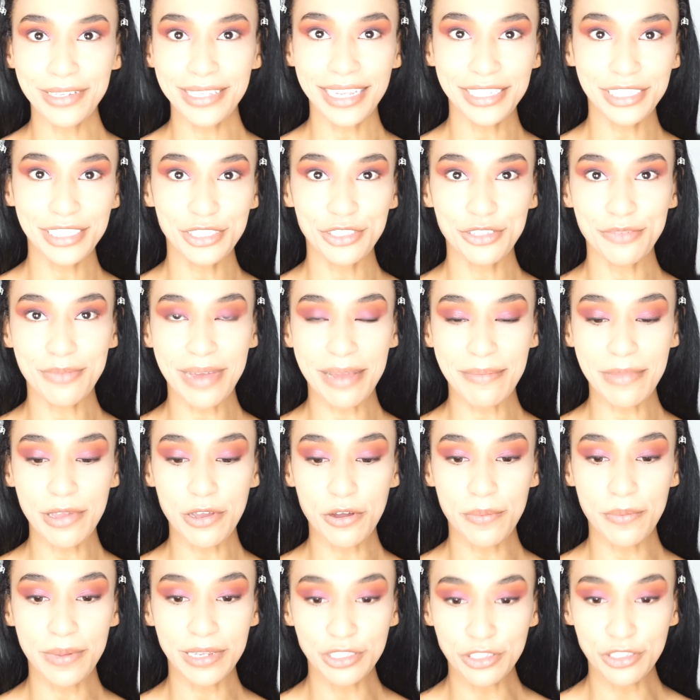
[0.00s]
like to do my
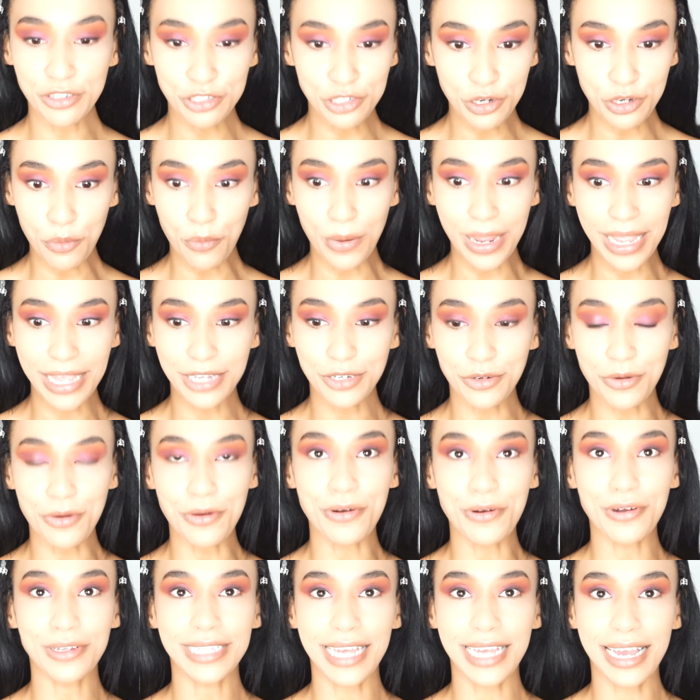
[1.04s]
makeup in such a weird
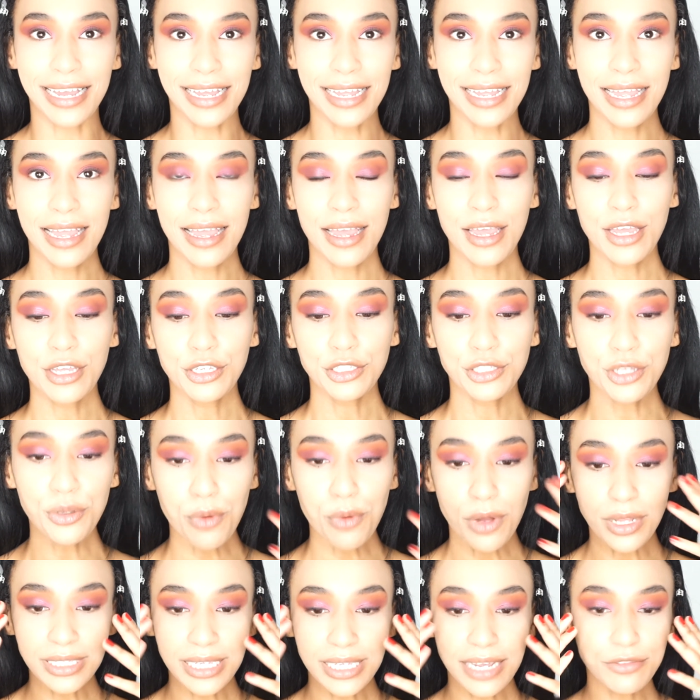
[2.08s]
order. So
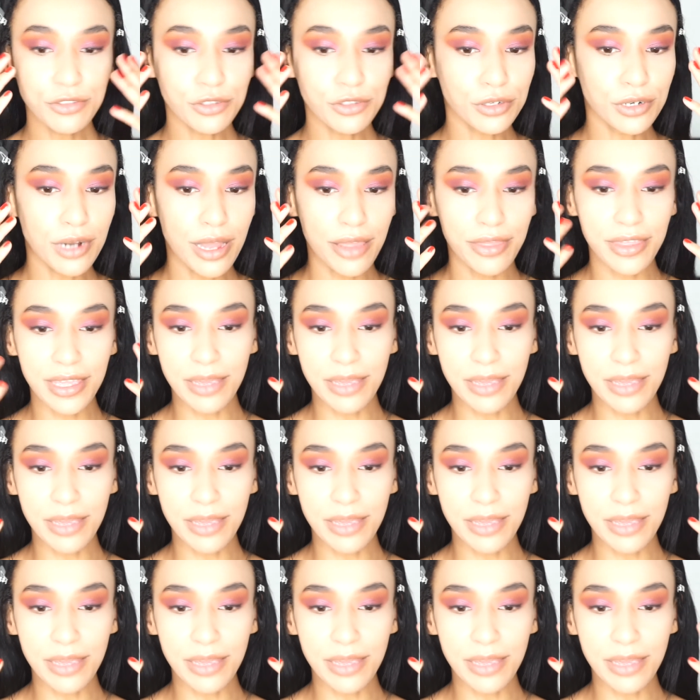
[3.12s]
once I've done the